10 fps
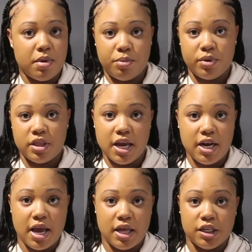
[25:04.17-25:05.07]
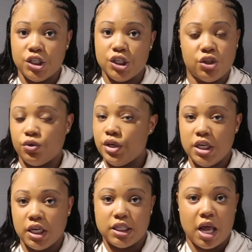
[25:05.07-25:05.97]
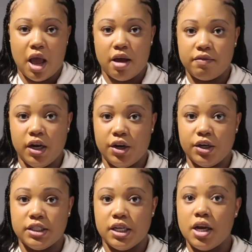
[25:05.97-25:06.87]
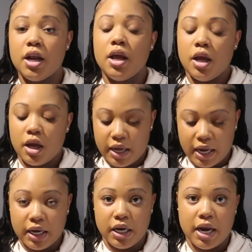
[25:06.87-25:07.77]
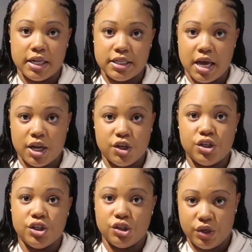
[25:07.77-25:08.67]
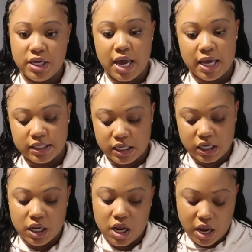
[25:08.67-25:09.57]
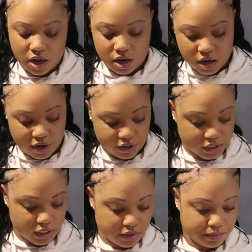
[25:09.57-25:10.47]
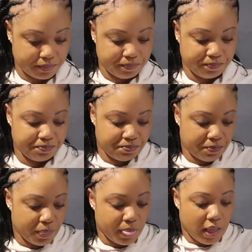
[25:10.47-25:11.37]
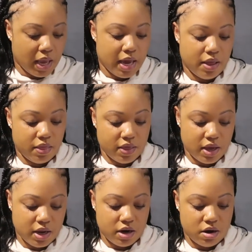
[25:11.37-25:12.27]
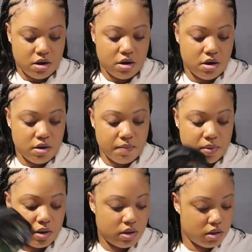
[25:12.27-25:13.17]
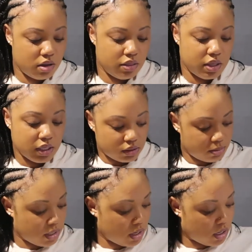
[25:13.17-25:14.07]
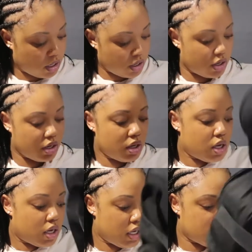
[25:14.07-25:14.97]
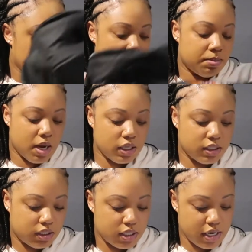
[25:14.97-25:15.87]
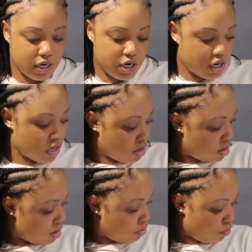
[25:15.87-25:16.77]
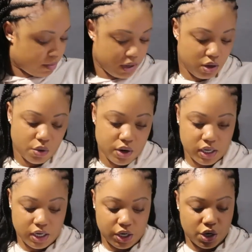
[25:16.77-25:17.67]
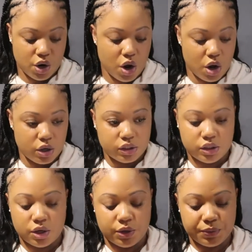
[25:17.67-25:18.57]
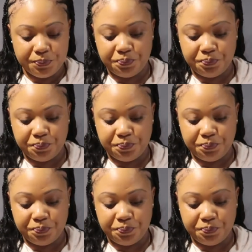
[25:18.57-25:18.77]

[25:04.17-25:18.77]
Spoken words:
up with any allergies, so he does not have Claritin. Caden has allergies, so he has Claritin. And then this will be in here. His lunchbox will be going in here also.